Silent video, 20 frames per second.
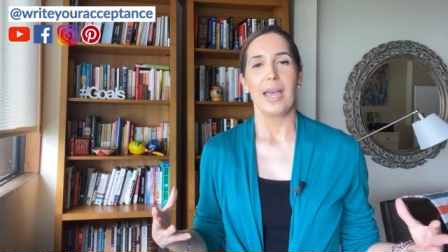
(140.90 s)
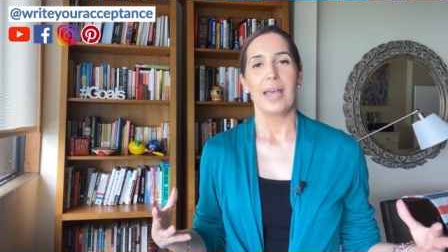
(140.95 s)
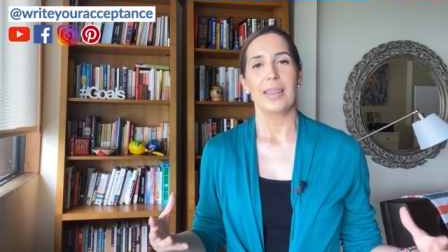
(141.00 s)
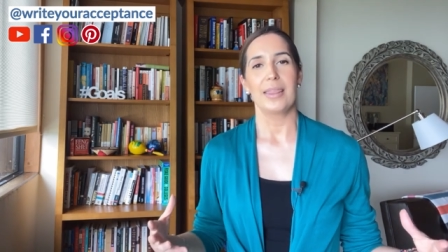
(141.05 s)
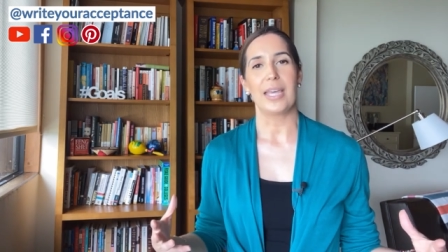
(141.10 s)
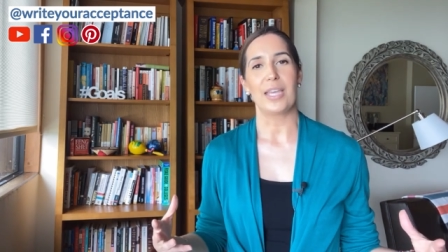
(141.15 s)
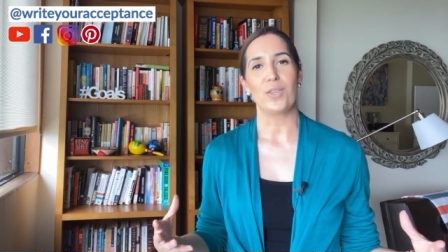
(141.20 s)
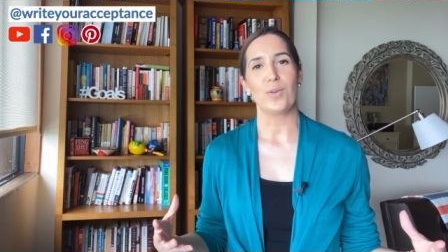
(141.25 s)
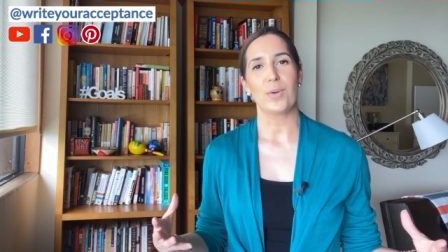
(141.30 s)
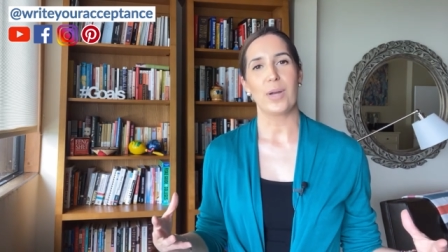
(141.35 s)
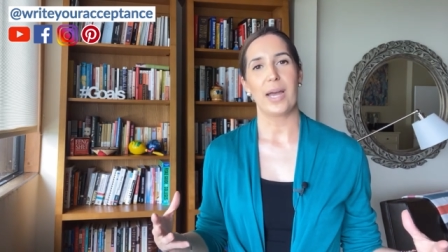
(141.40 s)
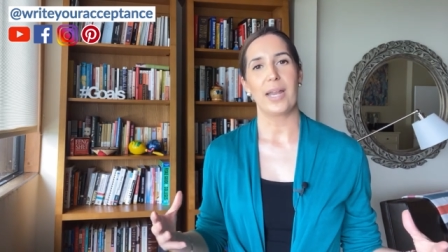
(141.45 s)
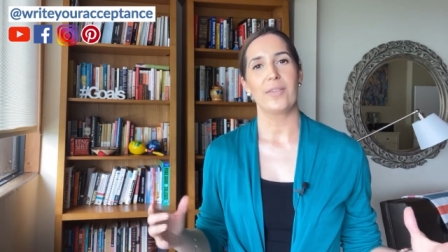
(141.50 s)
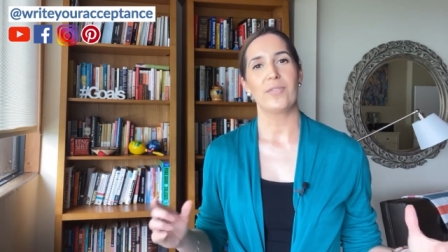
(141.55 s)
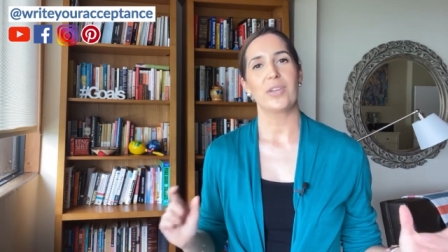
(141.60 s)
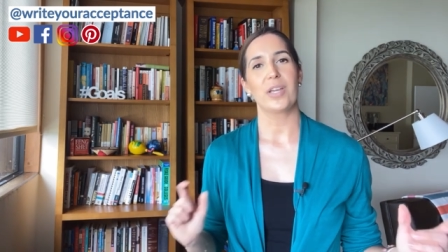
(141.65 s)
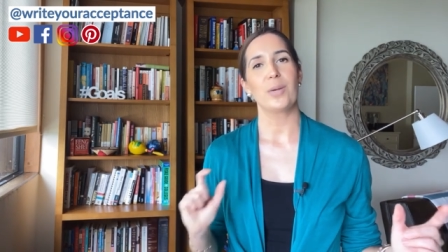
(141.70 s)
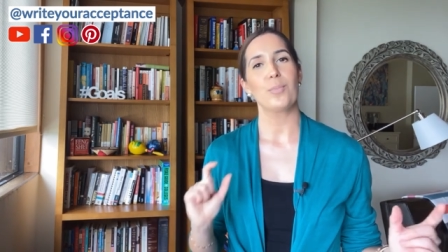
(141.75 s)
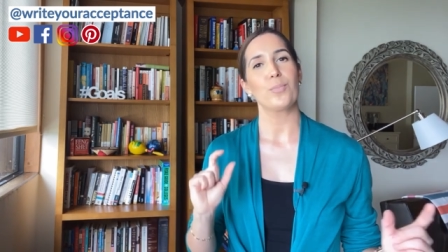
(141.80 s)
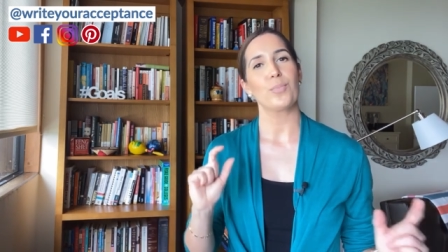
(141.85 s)
then you kind
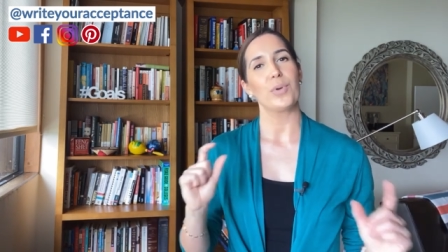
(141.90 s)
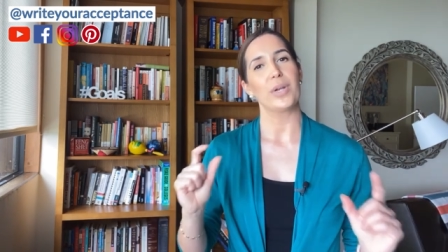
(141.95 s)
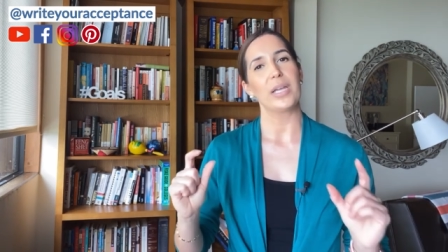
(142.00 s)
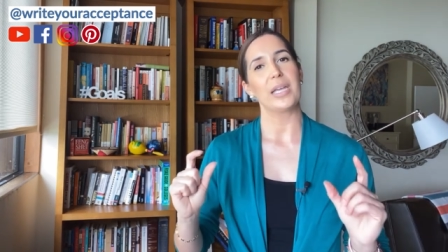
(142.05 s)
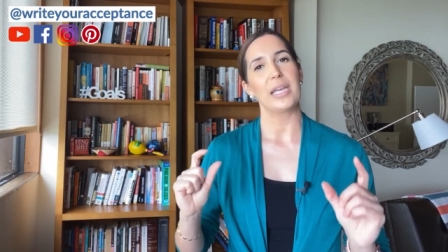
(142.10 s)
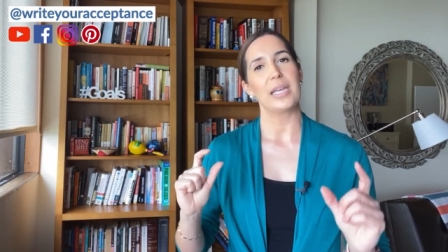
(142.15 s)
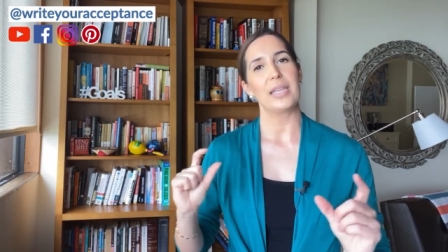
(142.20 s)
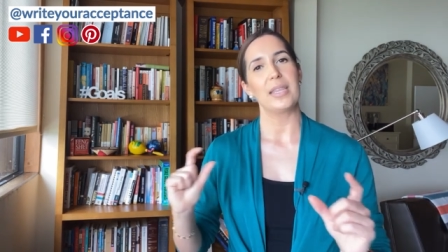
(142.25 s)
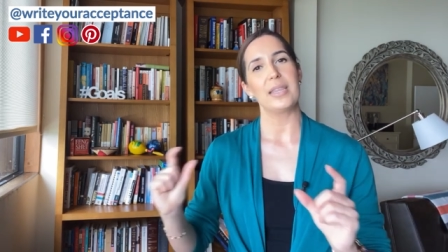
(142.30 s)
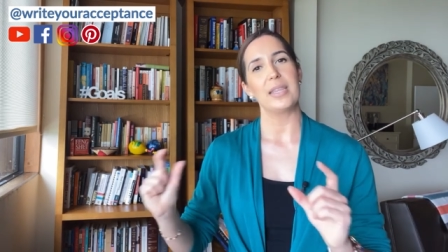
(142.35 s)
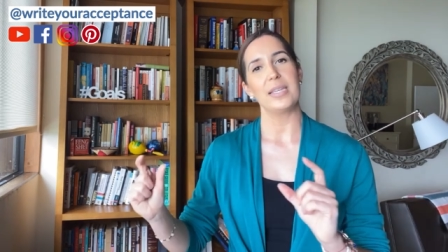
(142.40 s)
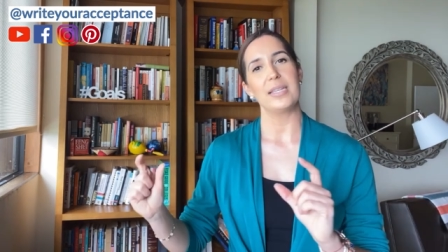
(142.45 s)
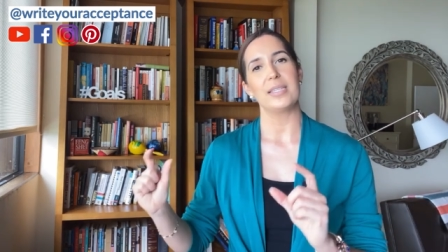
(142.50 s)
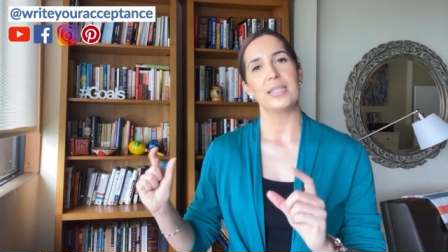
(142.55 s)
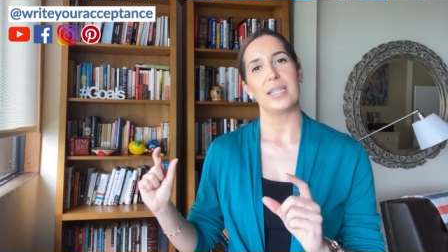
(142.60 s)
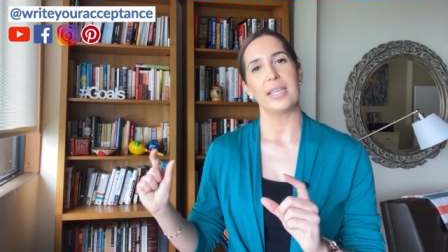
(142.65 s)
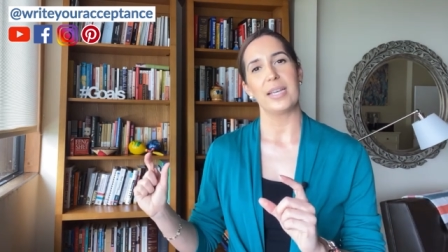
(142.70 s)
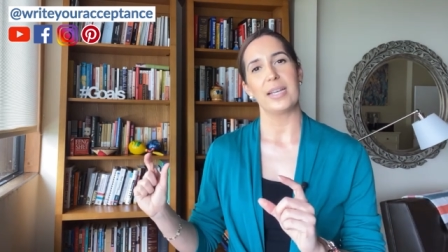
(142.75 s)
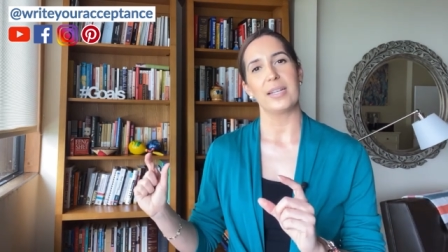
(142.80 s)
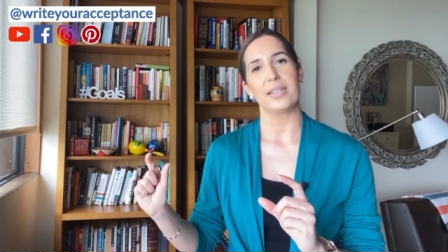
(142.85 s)
of can bring in these
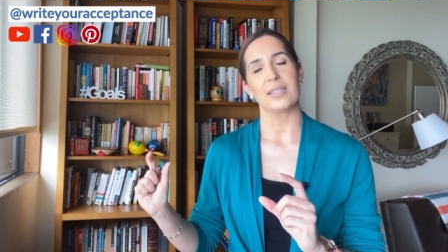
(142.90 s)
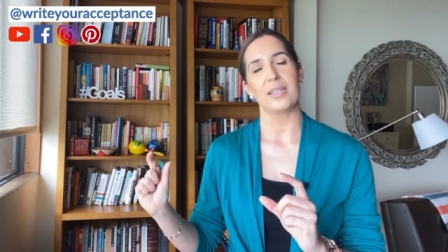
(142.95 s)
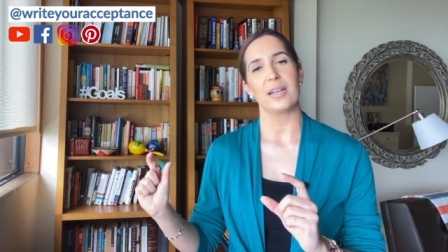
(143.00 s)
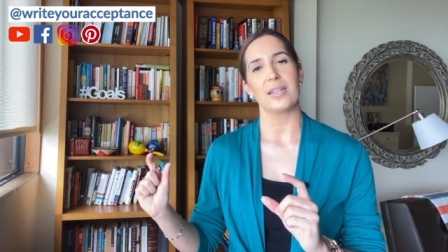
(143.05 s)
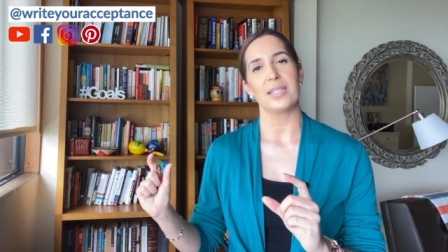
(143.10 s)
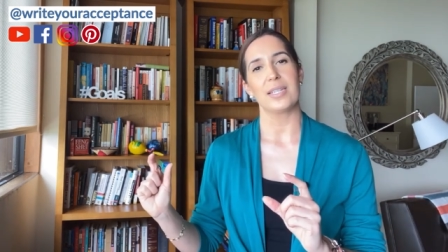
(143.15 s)
things